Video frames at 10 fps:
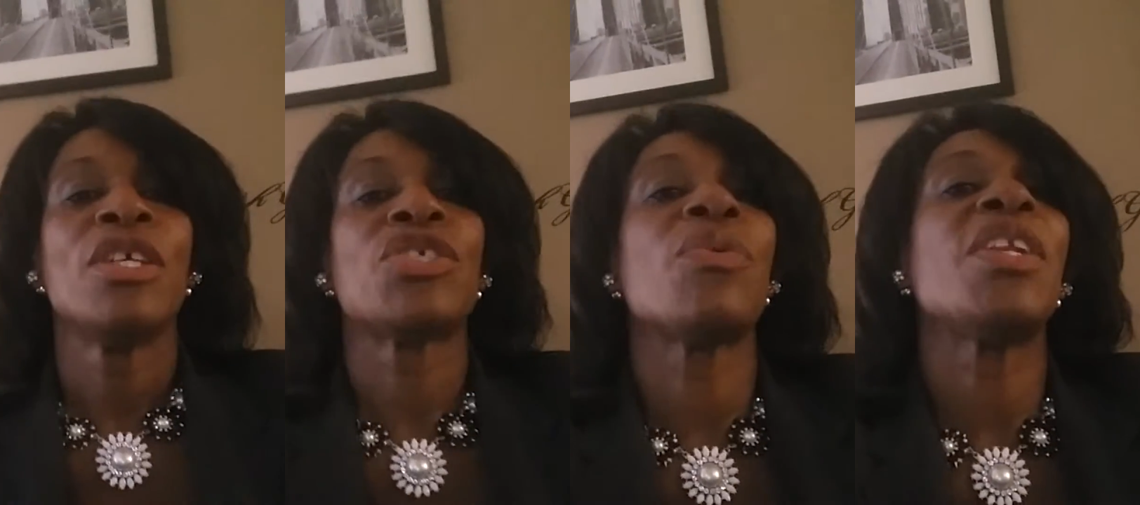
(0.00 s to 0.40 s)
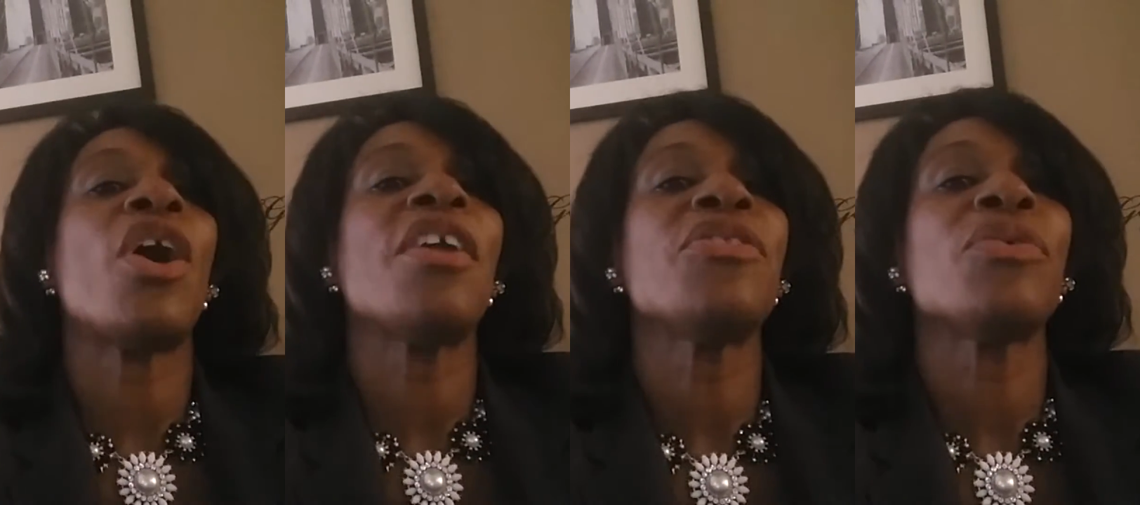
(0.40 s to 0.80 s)
So, in
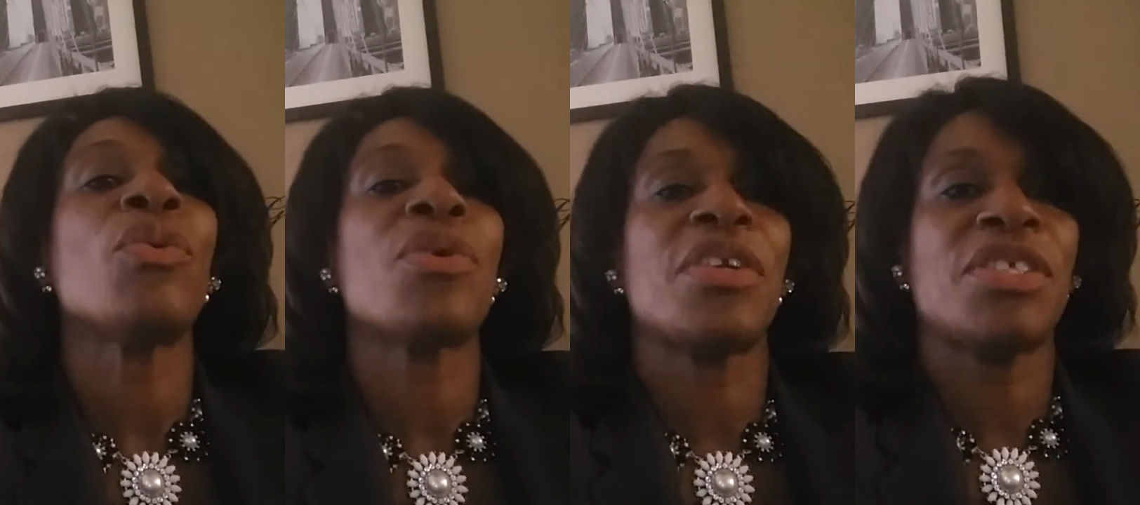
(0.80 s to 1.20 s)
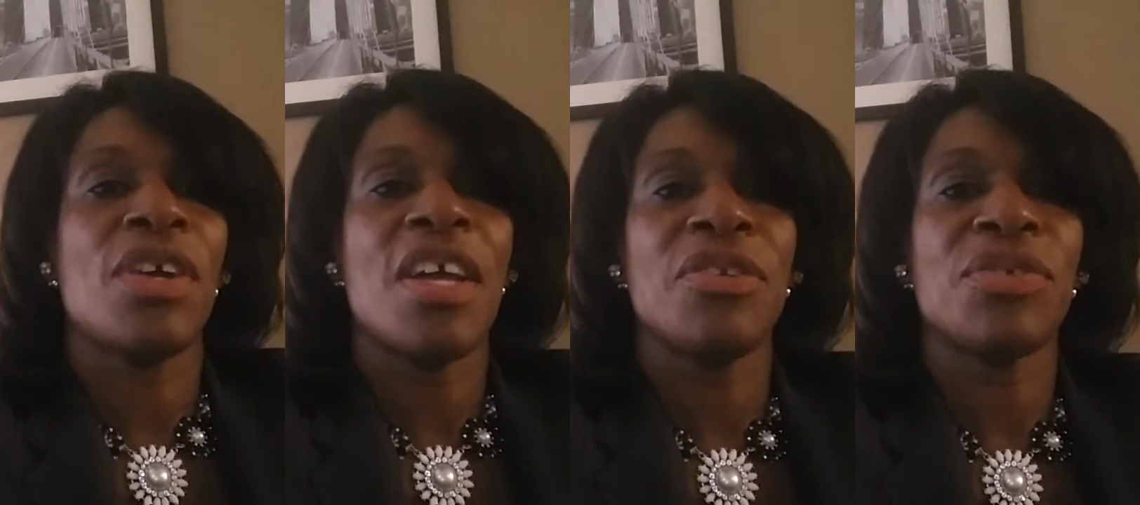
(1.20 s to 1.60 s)
order
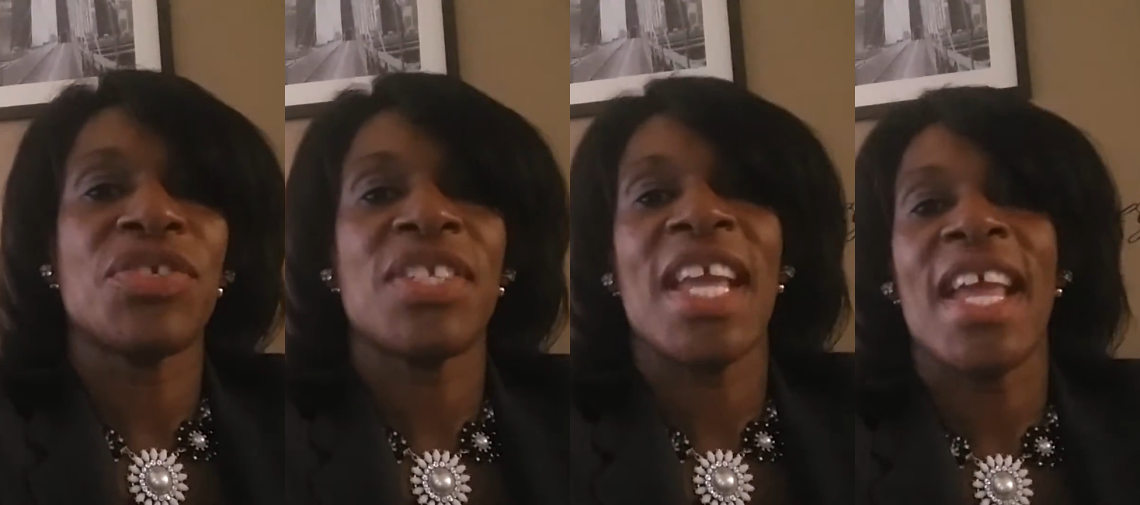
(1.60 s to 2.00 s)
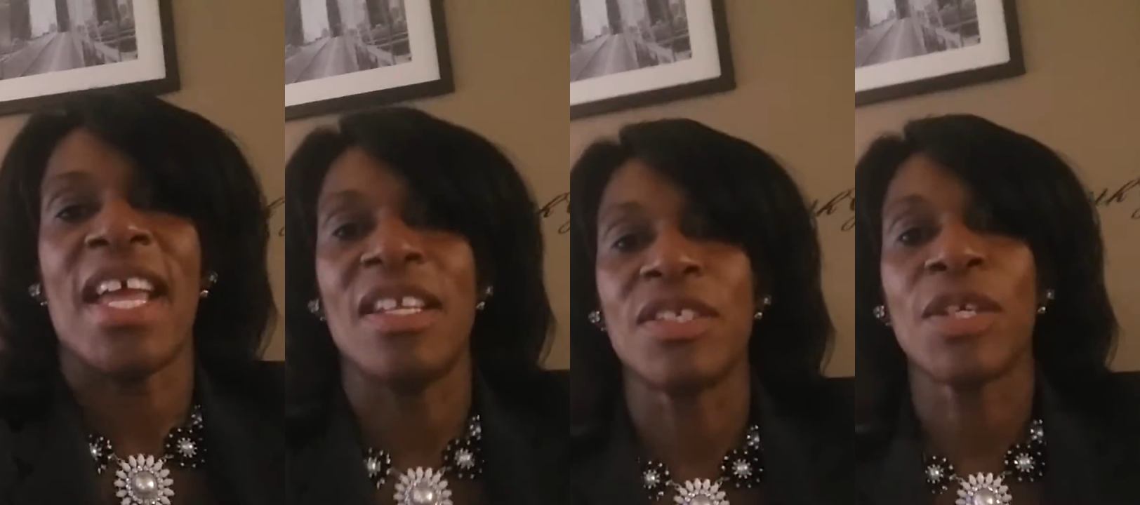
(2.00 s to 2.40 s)
to
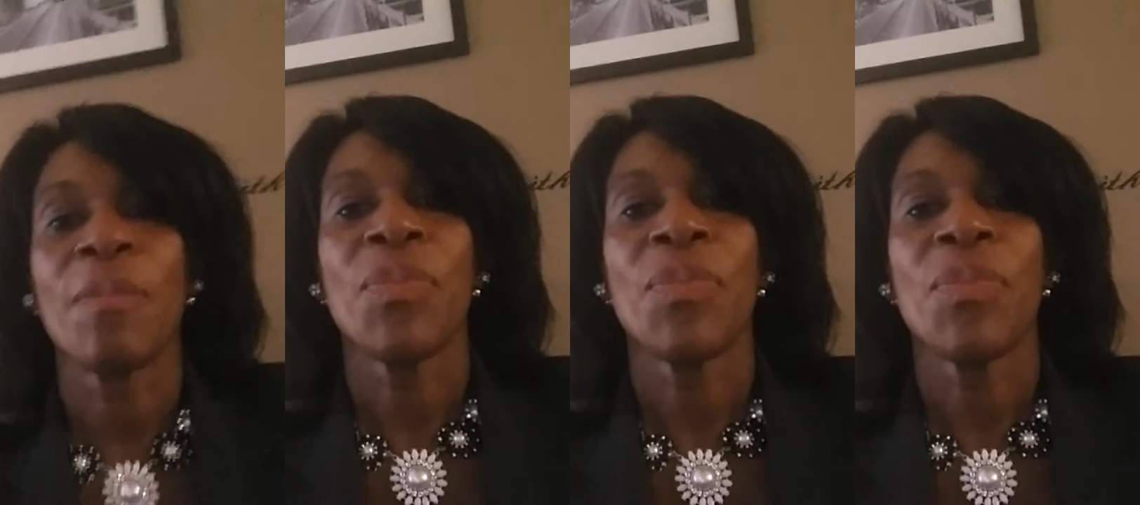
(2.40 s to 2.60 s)
understand